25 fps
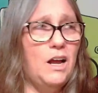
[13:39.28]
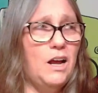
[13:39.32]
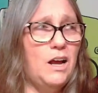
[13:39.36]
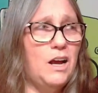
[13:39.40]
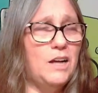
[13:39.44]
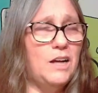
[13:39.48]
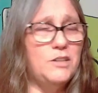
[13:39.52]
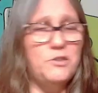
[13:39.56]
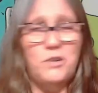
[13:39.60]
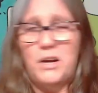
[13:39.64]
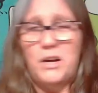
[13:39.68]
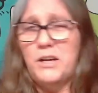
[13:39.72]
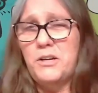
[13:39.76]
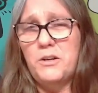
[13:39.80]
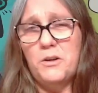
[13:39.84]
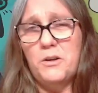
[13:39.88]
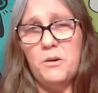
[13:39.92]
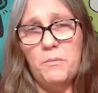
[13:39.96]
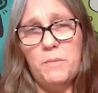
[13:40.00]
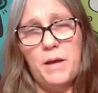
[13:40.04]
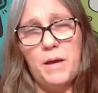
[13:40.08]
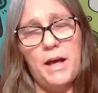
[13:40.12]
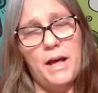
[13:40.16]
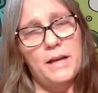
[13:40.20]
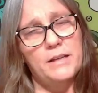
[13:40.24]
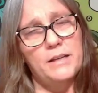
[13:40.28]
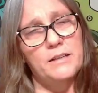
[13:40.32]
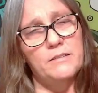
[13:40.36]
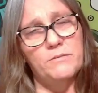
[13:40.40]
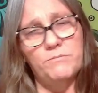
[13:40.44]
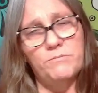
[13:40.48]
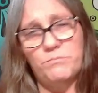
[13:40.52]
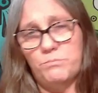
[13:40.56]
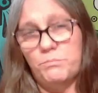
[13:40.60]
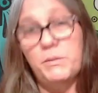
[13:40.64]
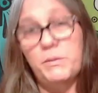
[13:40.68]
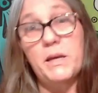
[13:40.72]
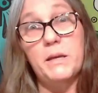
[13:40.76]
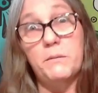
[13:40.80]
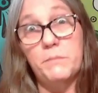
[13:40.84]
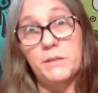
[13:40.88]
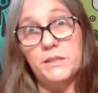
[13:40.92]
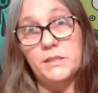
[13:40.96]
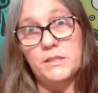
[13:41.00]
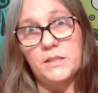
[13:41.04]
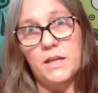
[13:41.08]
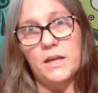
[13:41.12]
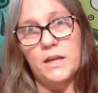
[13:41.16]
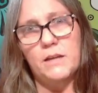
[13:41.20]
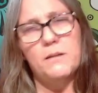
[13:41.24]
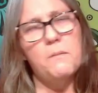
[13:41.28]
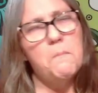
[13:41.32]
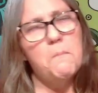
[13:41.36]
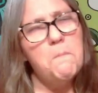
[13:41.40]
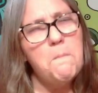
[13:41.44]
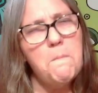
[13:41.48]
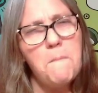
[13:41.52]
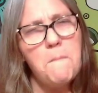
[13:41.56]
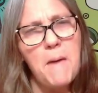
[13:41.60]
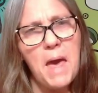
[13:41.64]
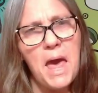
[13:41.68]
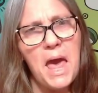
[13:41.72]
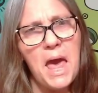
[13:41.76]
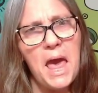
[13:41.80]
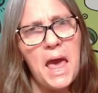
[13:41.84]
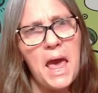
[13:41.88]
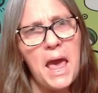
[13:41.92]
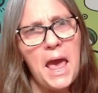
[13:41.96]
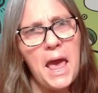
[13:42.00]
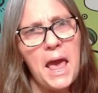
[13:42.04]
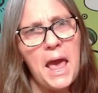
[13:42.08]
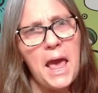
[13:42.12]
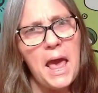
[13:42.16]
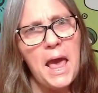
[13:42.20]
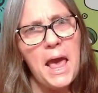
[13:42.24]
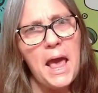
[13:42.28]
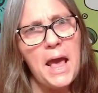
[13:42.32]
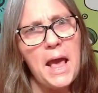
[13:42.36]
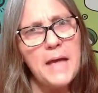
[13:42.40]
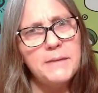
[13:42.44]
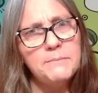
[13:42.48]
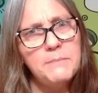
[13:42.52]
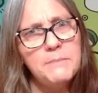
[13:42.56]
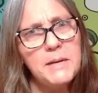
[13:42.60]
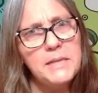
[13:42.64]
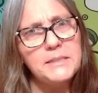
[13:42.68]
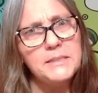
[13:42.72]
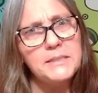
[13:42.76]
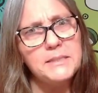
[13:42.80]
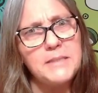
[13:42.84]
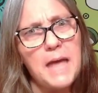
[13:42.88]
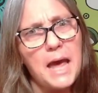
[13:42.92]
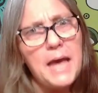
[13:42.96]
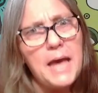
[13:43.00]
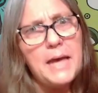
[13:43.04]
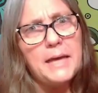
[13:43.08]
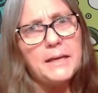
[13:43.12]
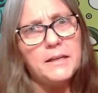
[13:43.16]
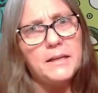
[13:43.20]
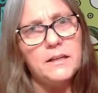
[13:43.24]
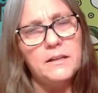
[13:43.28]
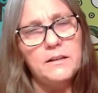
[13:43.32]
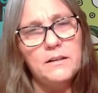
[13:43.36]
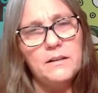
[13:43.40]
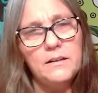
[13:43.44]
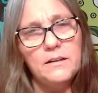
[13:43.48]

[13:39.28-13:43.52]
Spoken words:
I tried to go back. Big mistake. Big mistake.